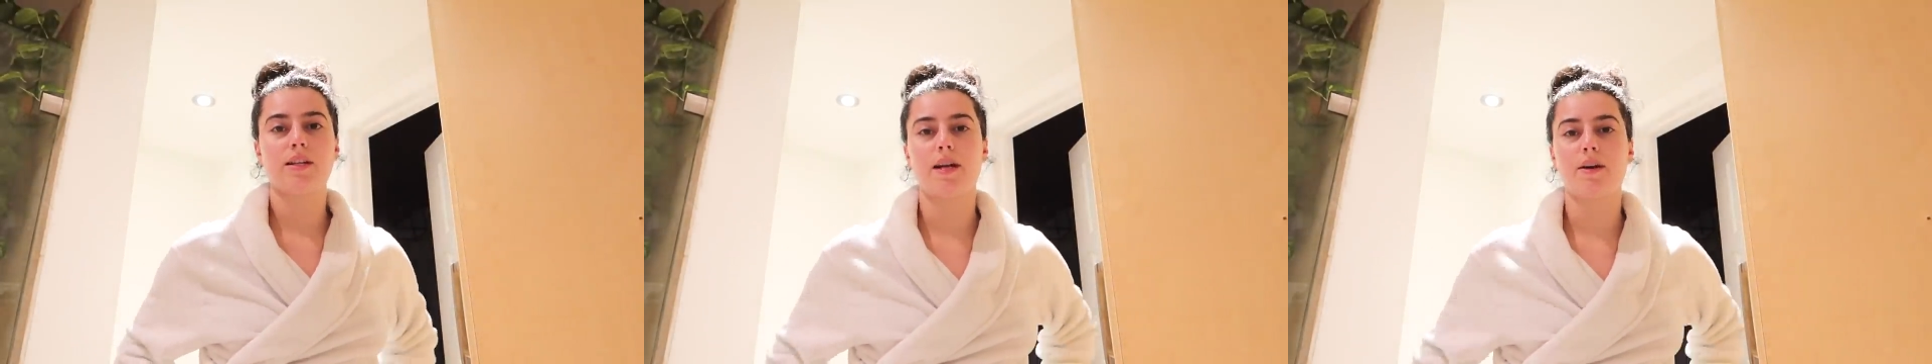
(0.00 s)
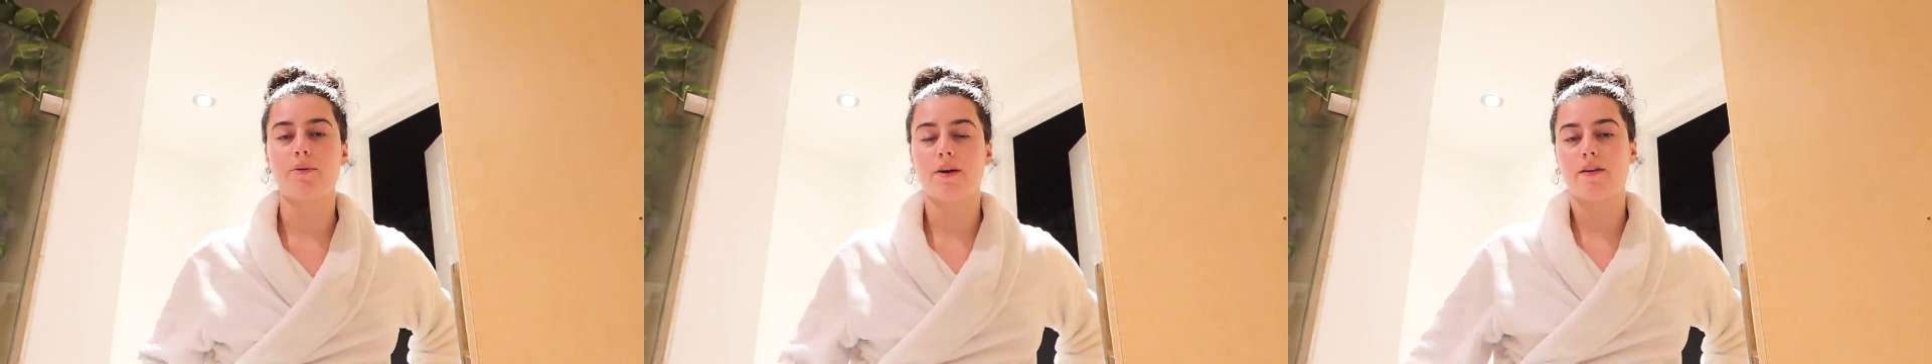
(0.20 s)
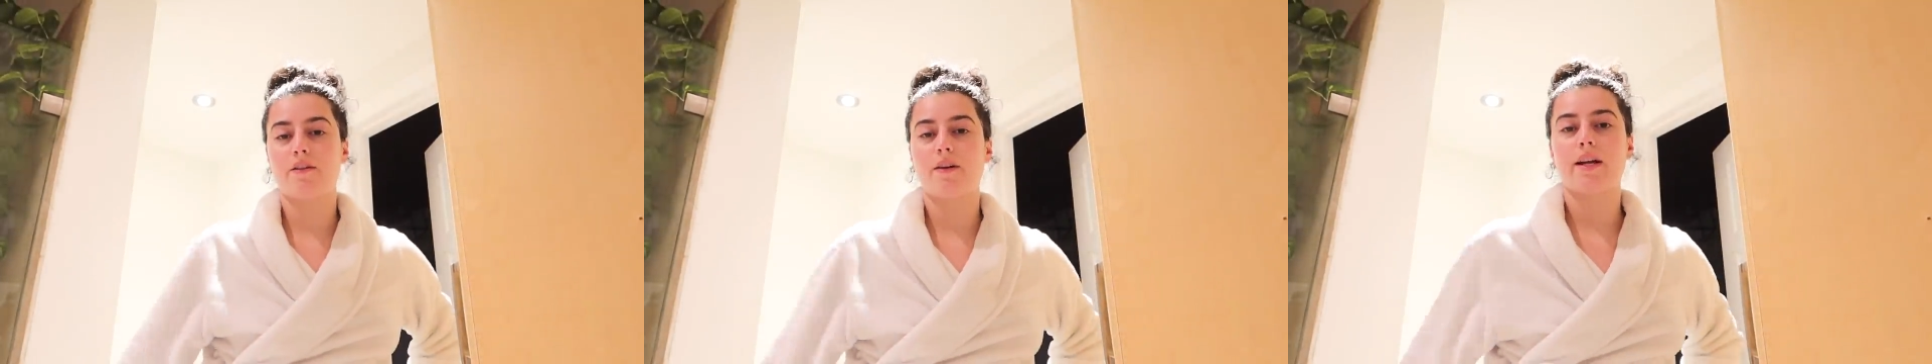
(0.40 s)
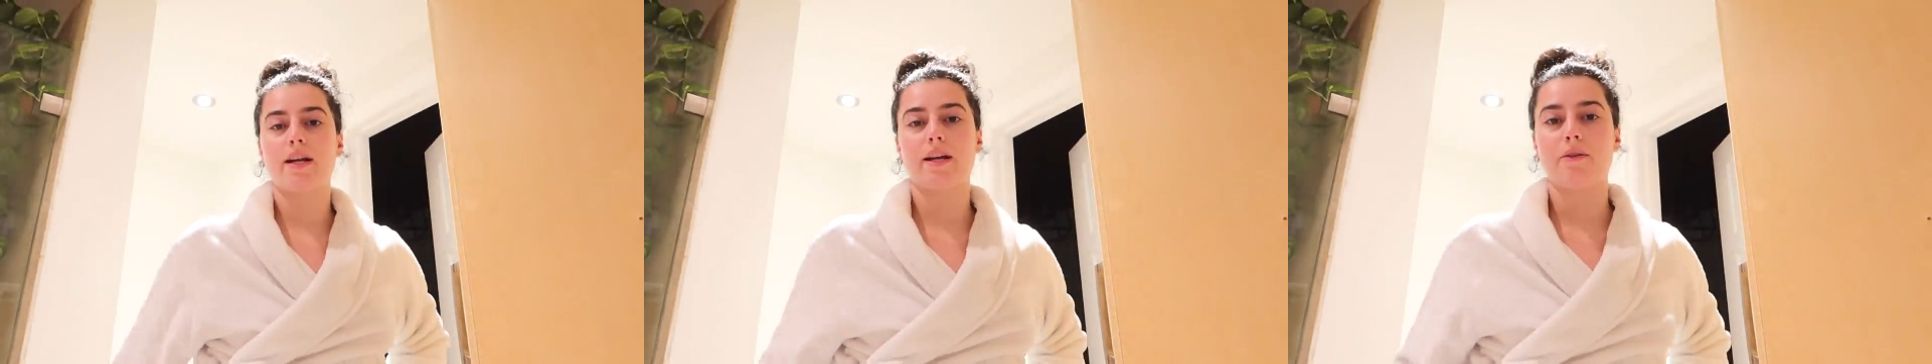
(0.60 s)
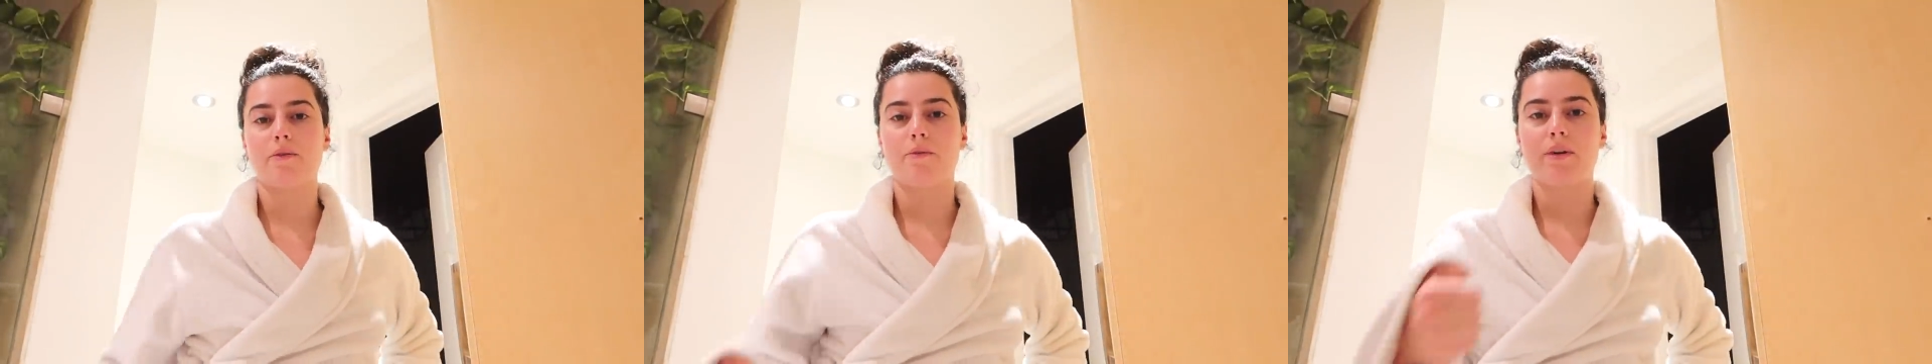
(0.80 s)
like whenever I
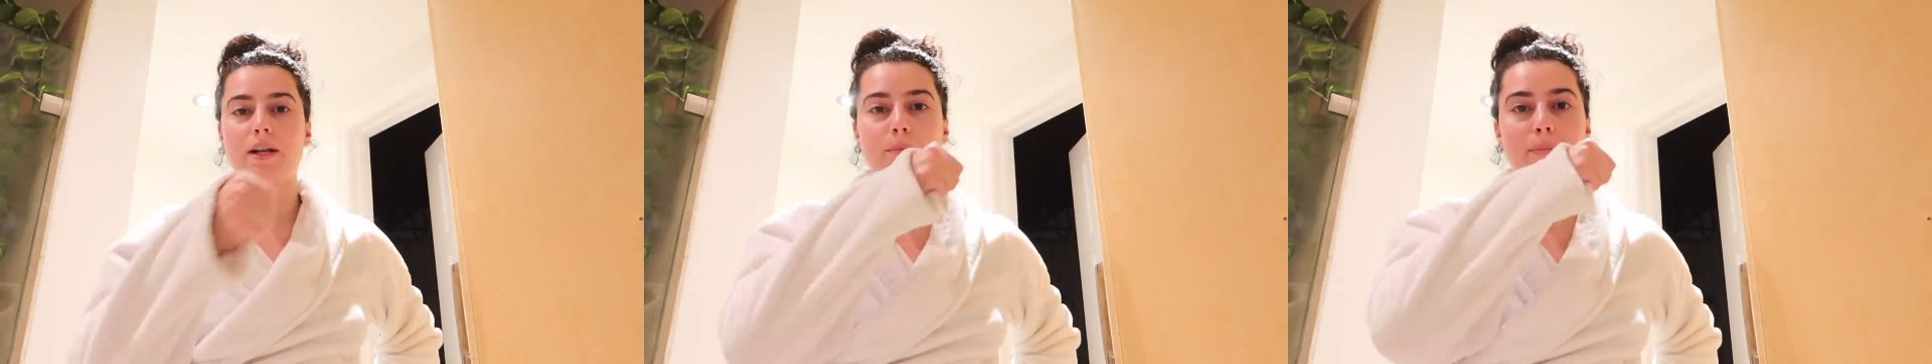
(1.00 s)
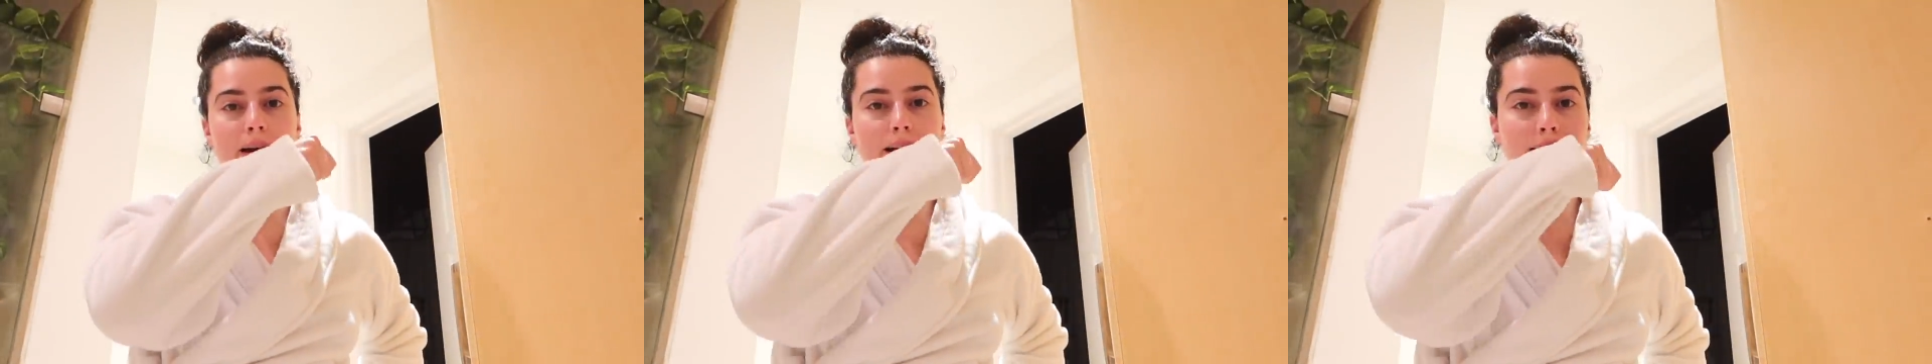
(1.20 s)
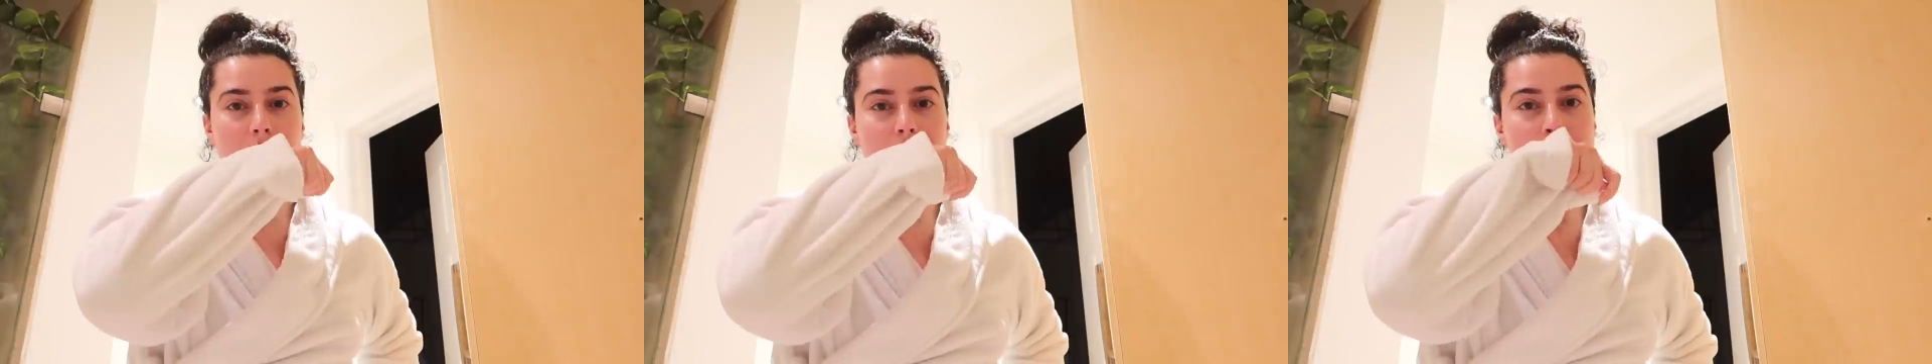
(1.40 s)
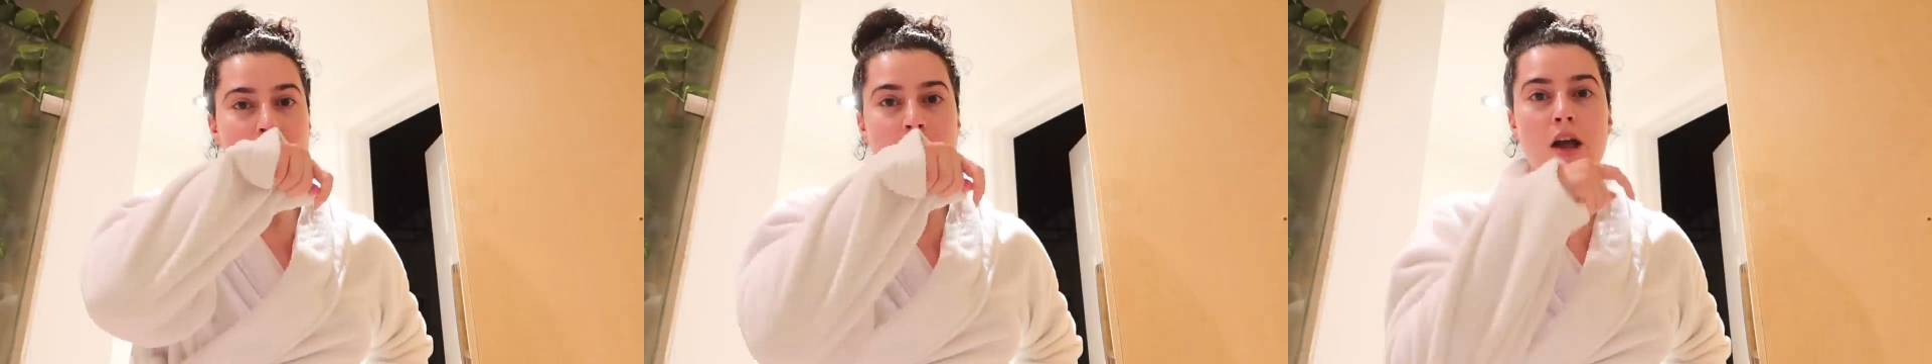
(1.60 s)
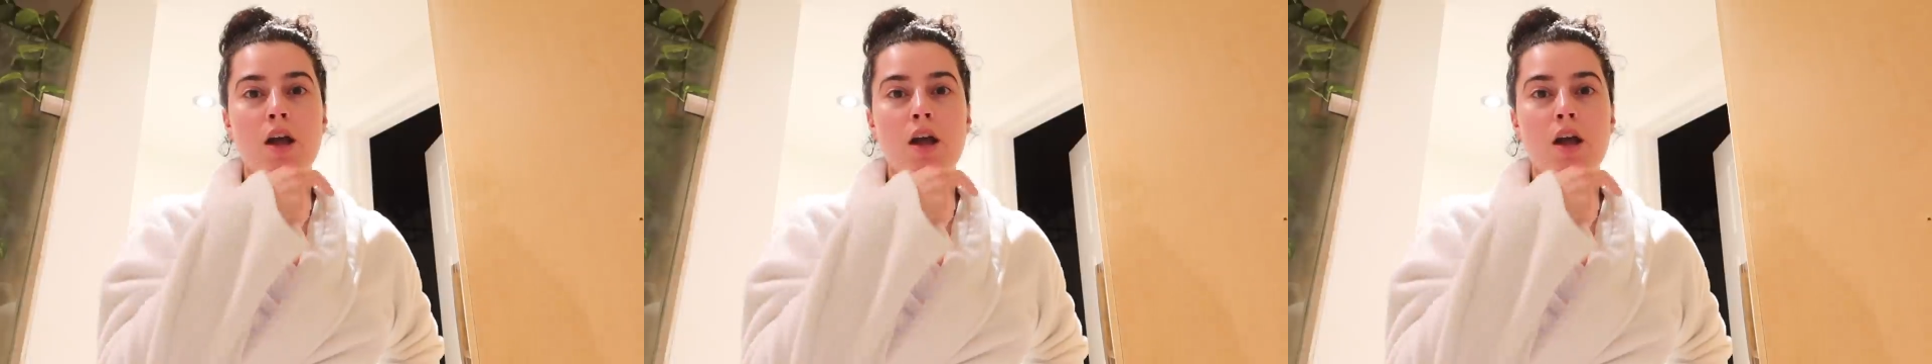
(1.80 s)
get a really bad